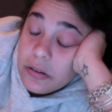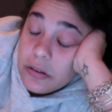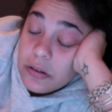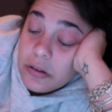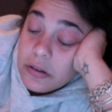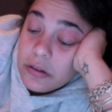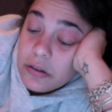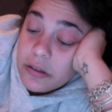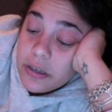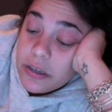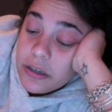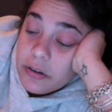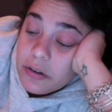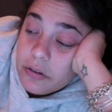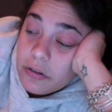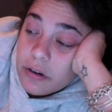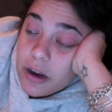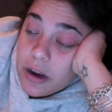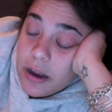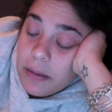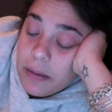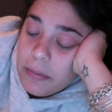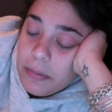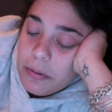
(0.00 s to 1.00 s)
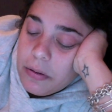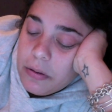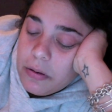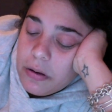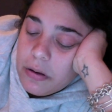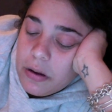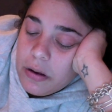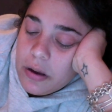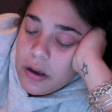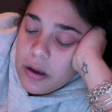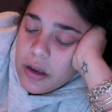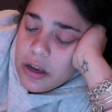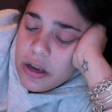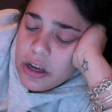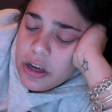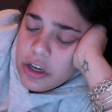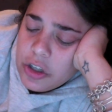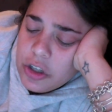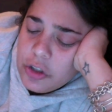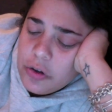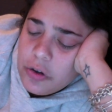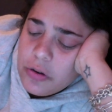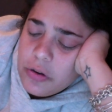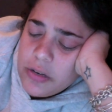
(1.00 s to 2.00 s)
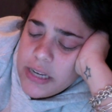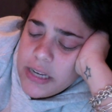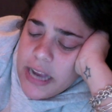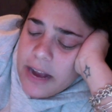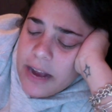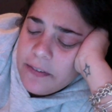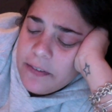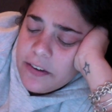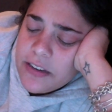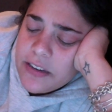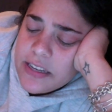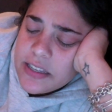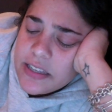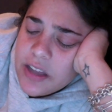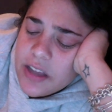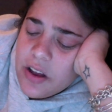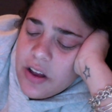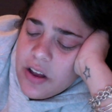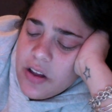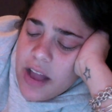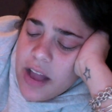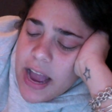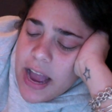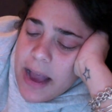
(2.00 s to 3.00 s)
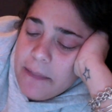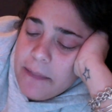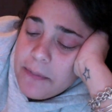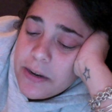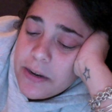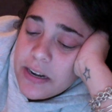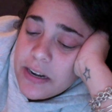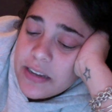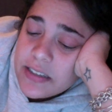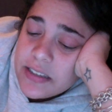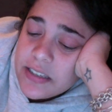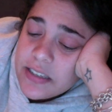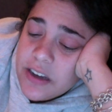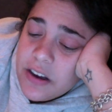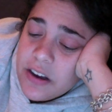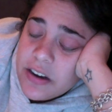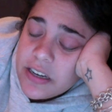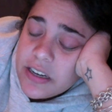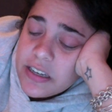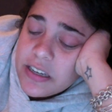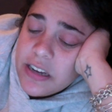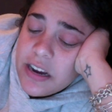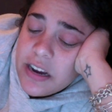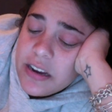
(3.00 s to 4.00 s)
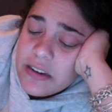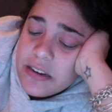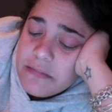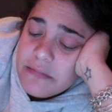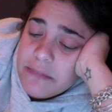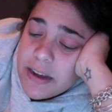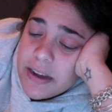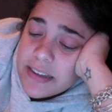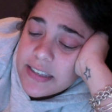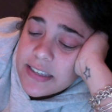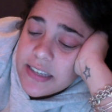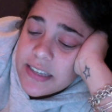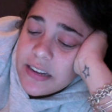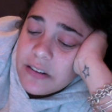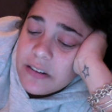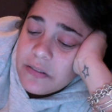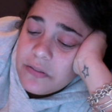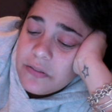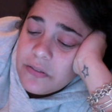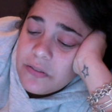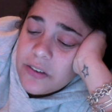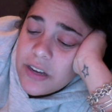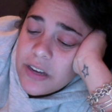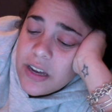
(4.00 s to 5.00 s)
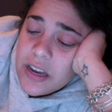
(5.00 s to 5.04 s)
Holy crap. Shortly after this all happened, I started cutting myself.